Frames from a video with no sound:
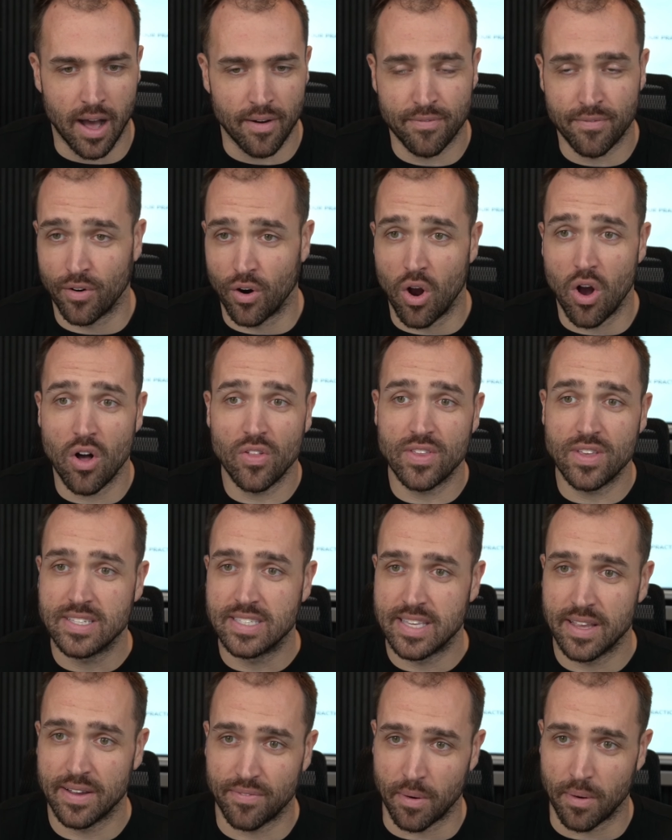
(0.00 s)
for all these
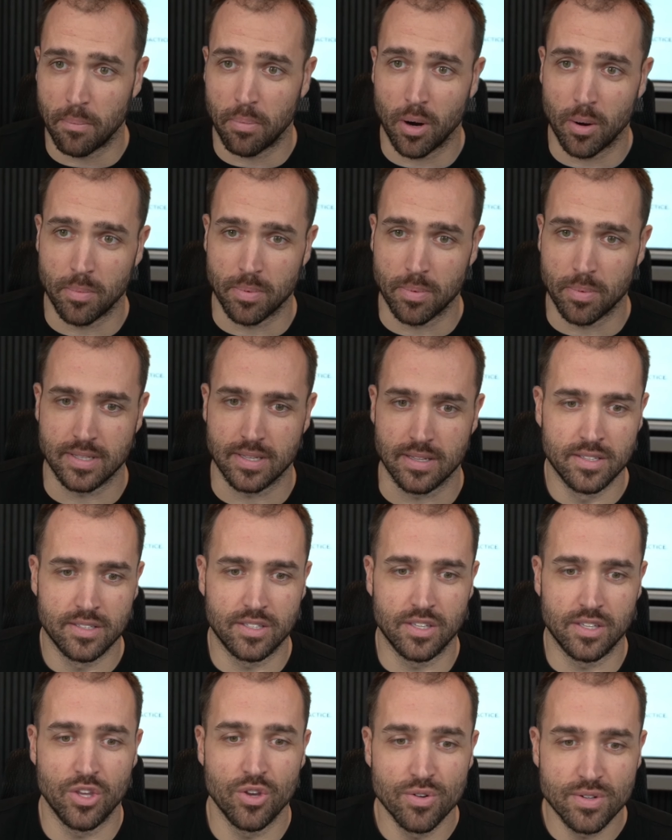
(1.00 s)
different purposes.
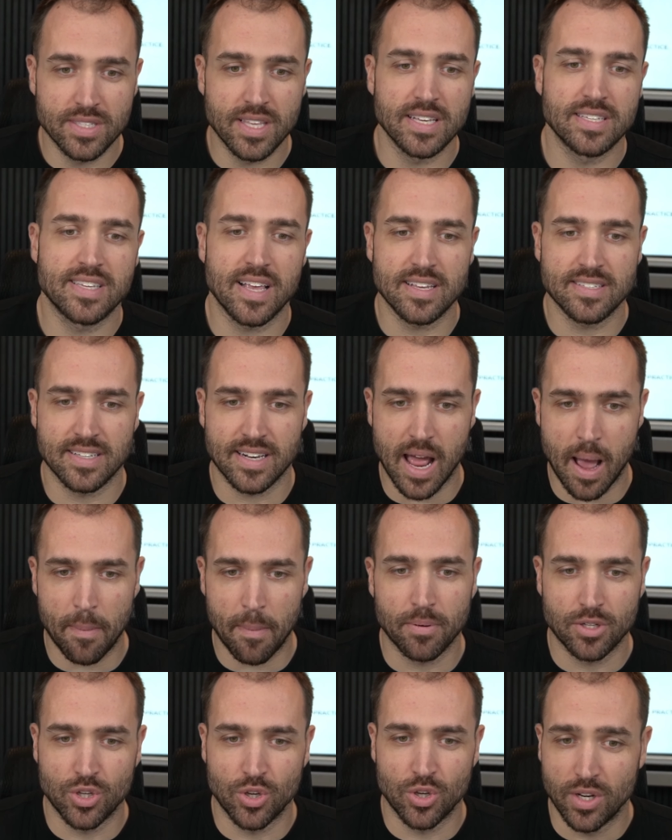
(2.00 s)
Use this as an
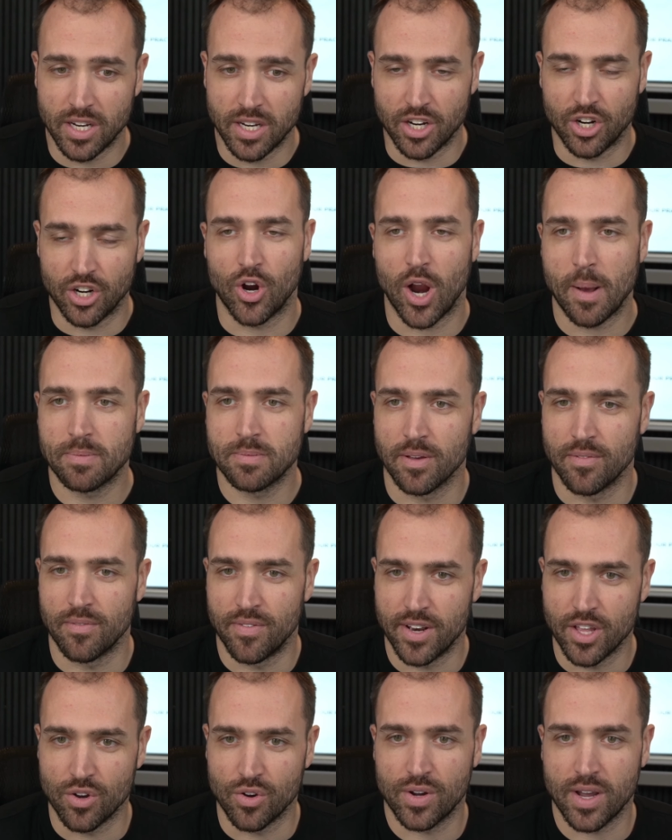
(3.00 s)
opportunity to grab some
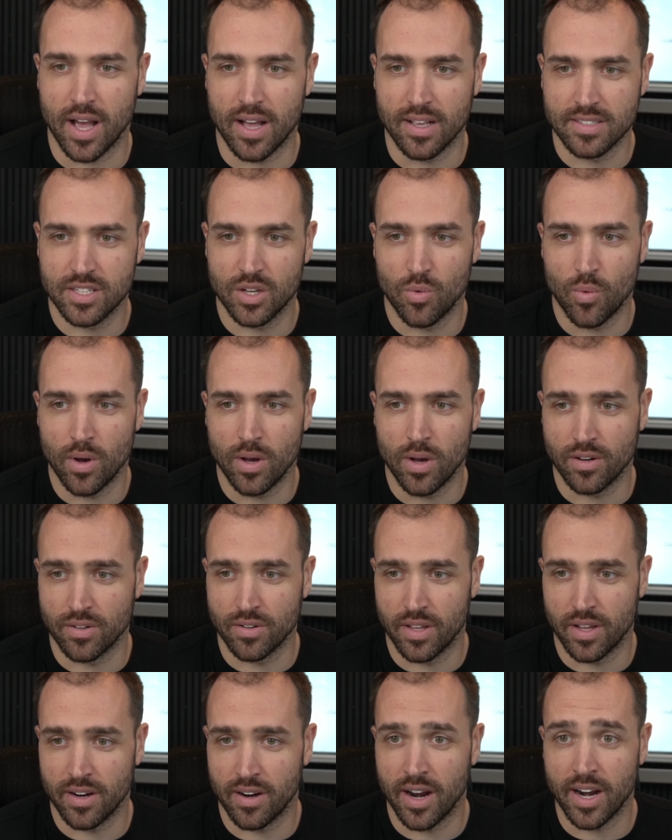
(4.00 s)
video content while you're
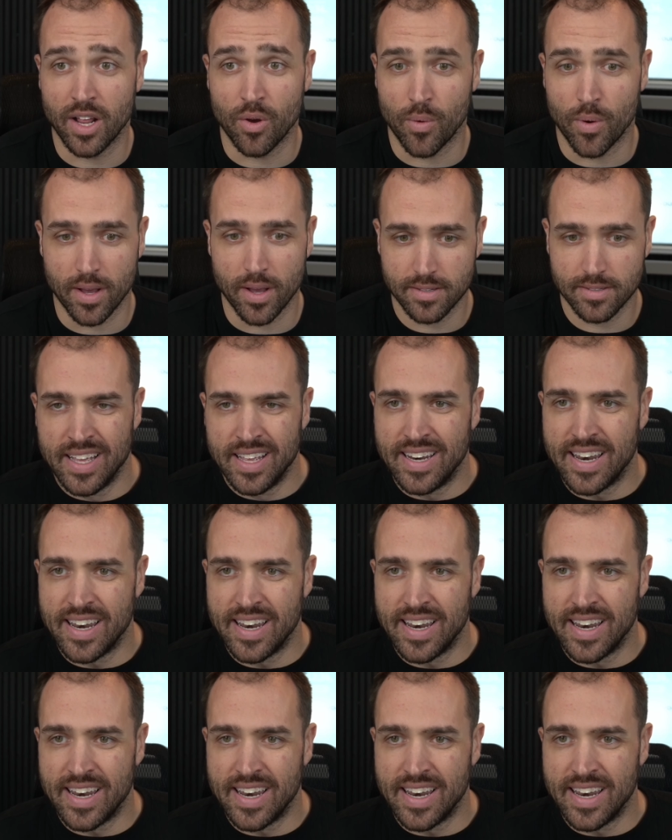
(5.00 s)
there anyways.